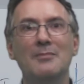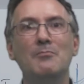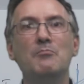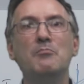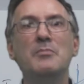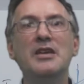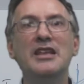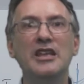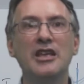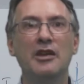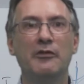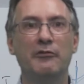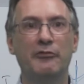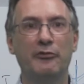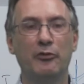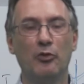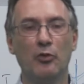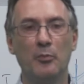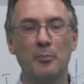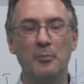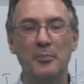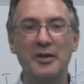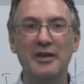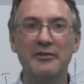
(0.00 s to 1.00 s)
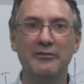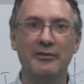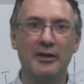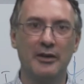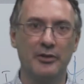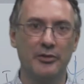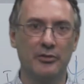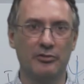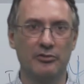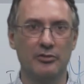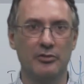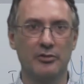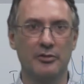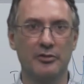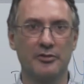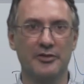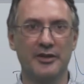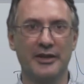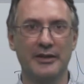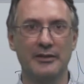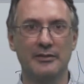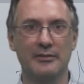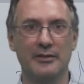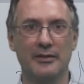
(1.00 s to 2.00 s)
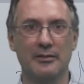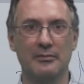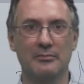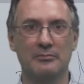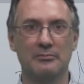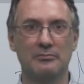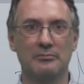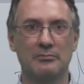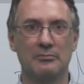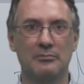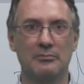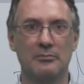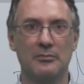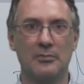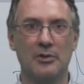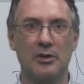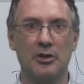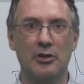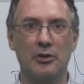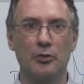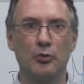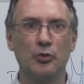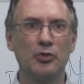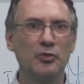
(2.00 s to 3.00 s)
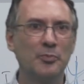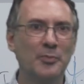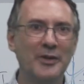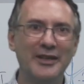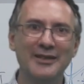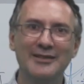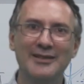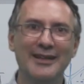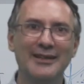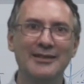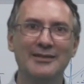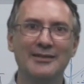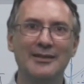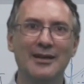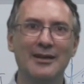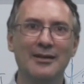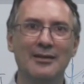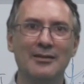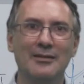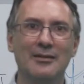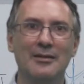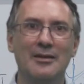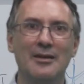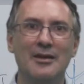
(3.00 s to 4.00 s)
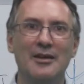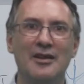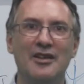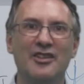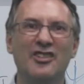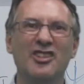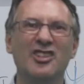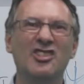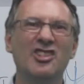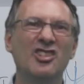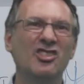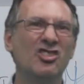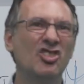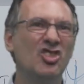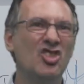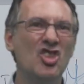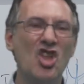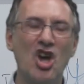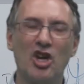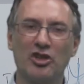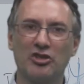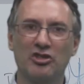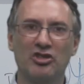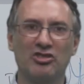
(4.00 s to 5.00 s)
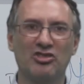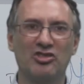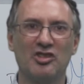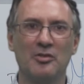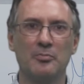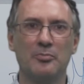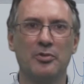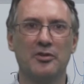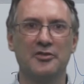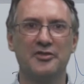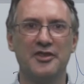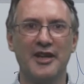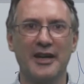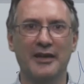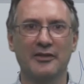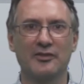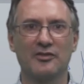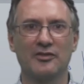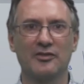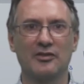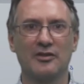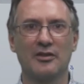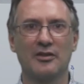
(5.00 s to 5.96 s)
meaningful p-values to your data. With big data, this is not a simple task.